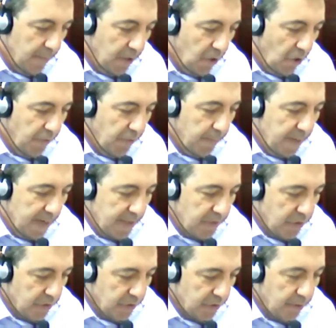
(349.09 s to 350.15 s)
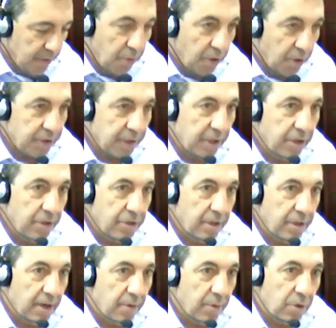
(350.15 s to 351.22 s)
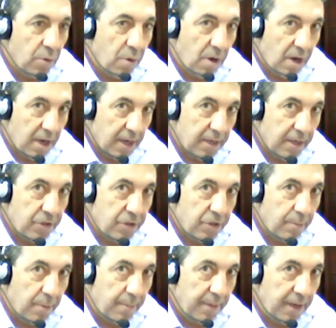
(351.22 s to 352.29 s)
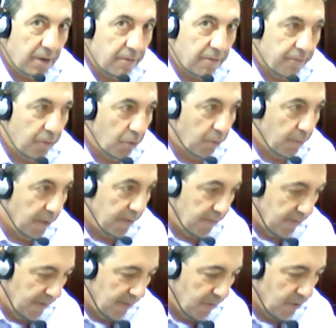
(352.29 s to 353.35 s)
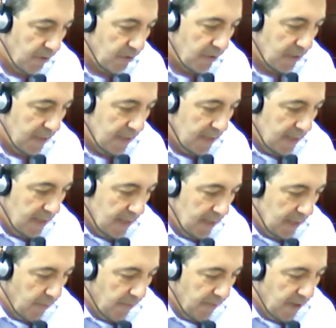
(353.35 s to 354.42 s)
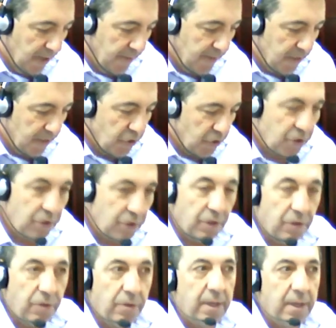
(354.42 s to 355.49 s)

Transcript: on the basis that prosecution are required to prepare a full brief of evidence and provide that to you